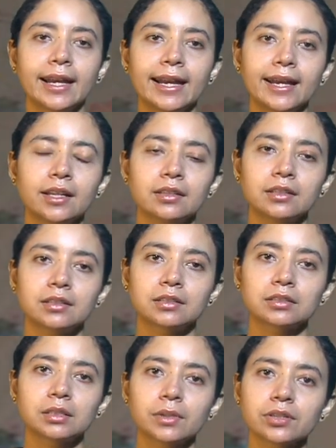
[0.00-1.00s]
and
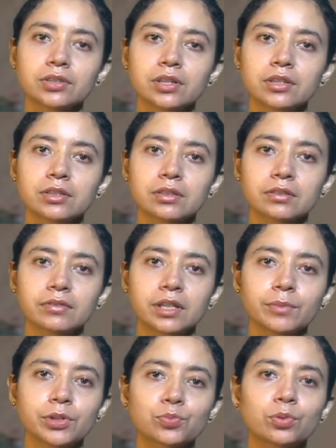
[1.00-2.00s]
uh, Tamasha is
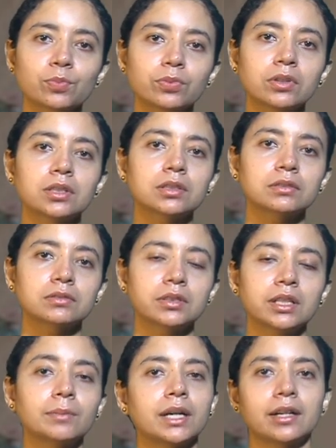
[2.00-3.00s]
very much popular
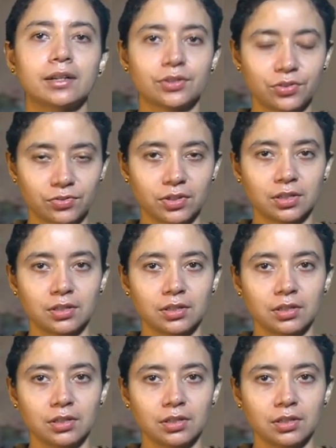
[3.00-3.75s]
in Maharashtra.